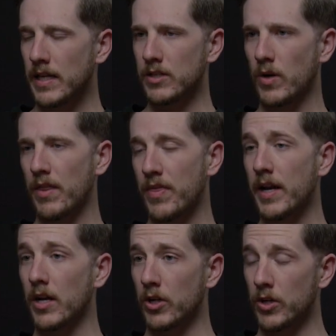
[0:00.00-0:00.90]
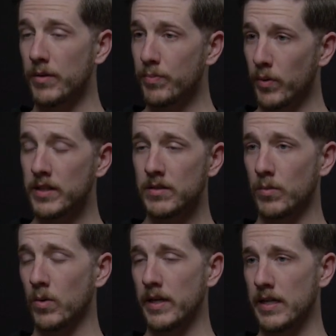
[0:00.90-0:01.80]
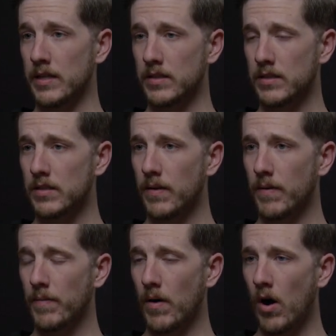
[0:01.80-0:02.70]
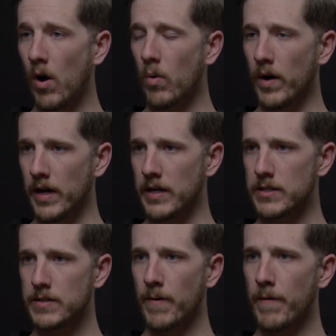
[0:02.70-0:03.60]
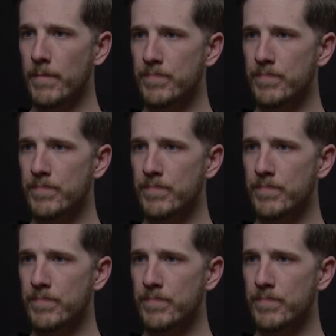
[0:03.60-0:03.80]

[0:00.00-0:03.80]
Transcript: And so I think a good principle is always,